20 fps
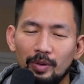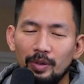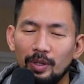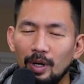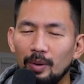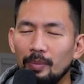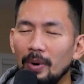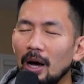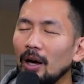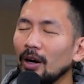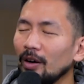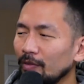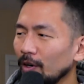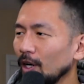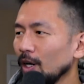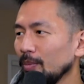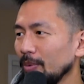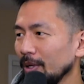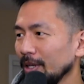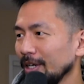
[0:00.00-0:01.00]
the amount of
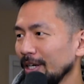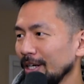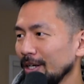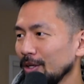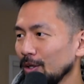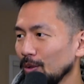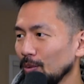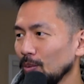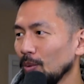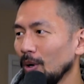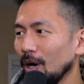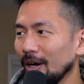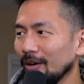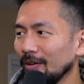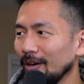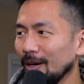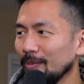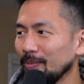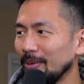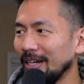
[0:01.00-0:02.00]
variability you want,
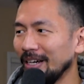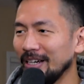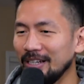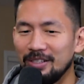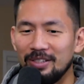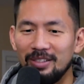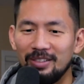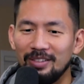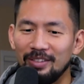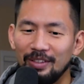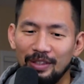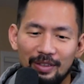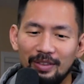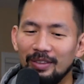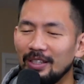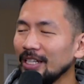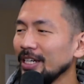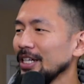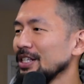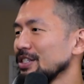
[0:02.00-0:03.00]
right? Because
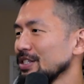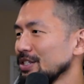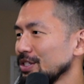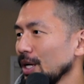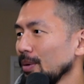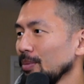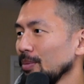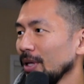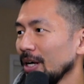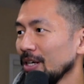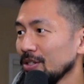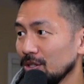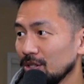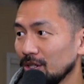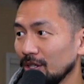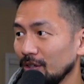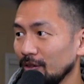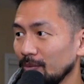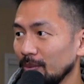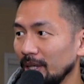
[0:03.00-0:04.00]
he needs to stabilize the
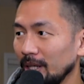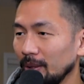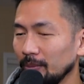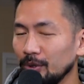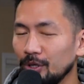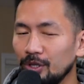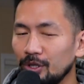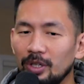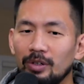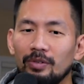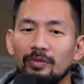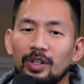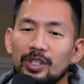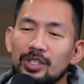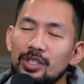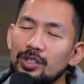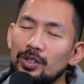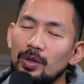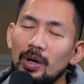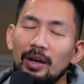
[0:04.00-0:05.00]
skill of being able to shoot
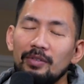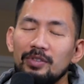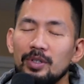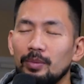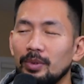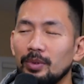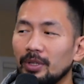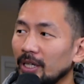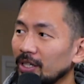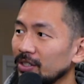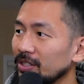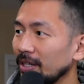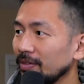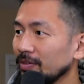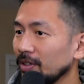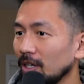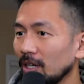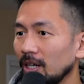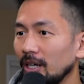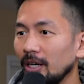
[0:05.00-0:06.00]
versus you have someone like
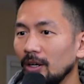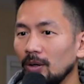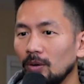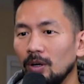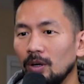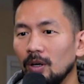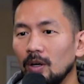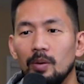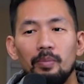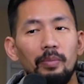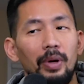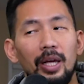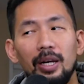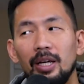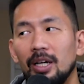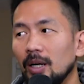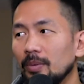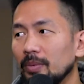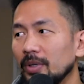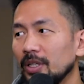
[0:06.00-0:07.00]
Steph Curry or
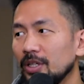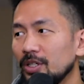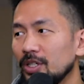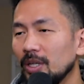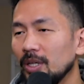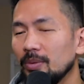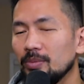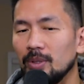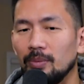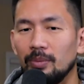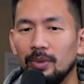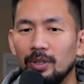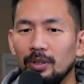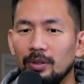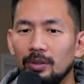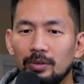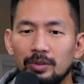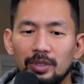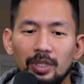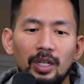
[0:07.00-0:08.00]
Manny come in the gym, someone
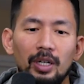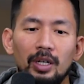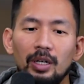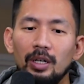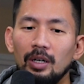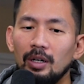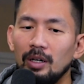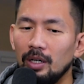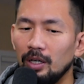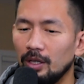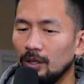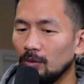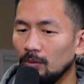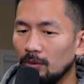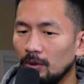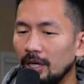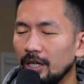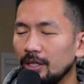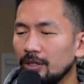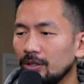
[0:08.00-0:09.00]
who's a
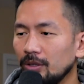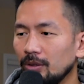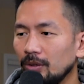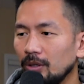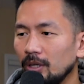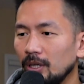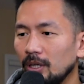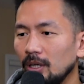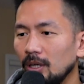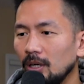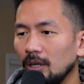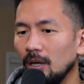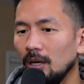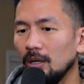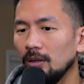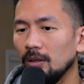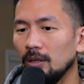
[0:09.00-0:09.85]
great shooter.